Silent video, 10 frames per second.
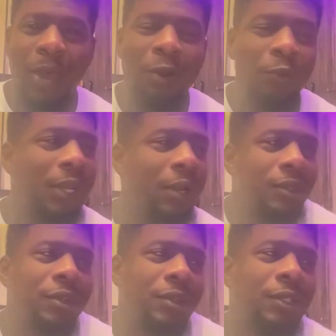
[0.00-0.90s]
I don't.
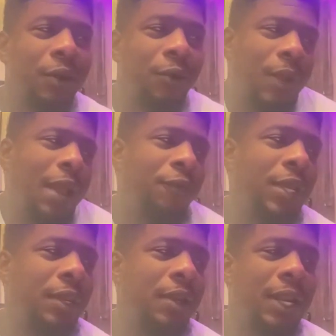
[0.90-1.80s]
So every
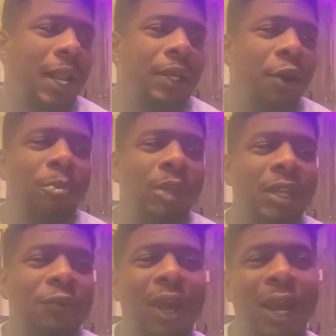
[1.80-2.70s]
year that I don't
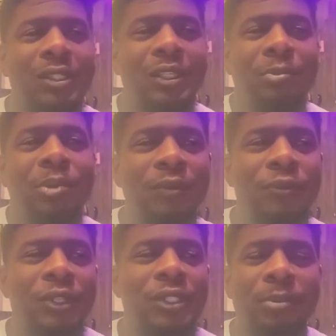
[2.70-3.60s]
believe we're actually competing
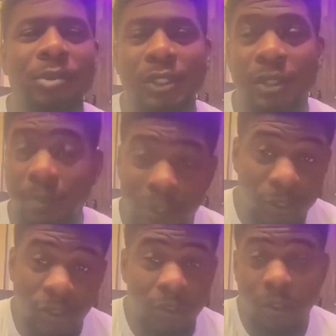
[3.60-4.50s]
for a championship is
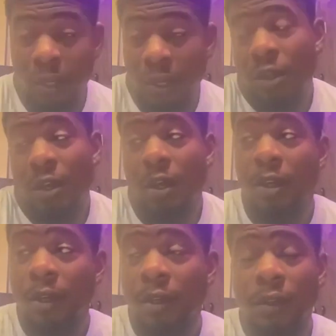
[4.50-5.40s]
just,
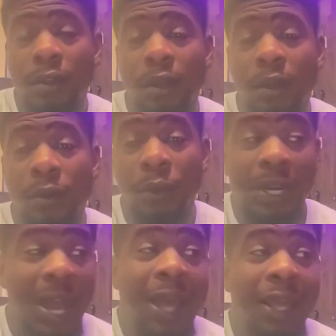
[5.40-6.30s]
we're
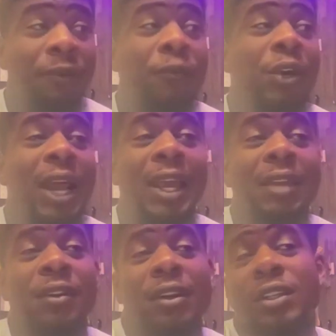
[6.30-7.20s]
not. If we're not
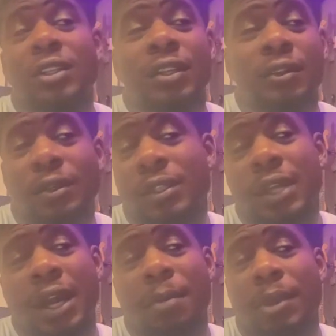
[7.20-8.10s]
even a contender, it's just
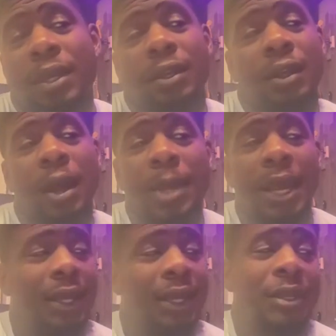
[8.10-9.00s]
like, I
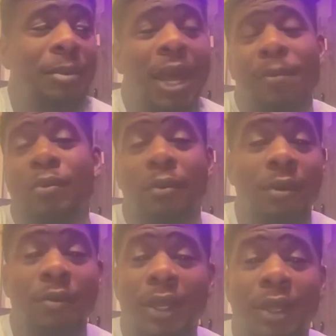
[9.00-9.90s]
guess I'm happy when we
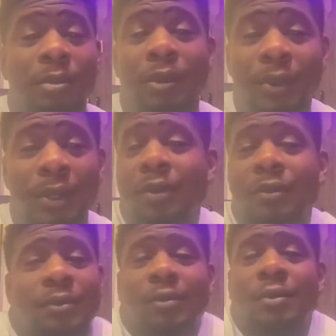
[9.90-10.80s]
win, but
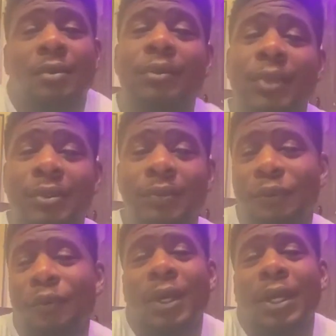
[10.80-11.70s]
what's for what?